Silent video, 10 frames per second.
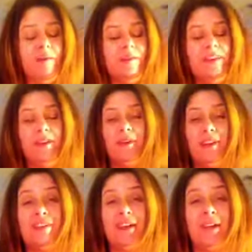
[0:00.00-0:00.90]
So we're
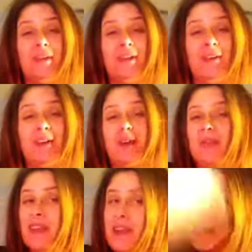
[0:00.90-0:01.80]
going to try to ignore her.
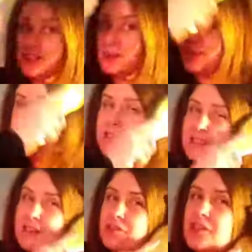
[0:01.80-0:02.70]
So
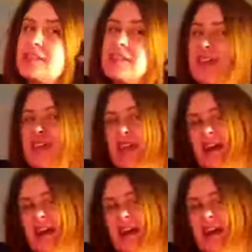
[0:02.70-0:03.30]
basically the first thing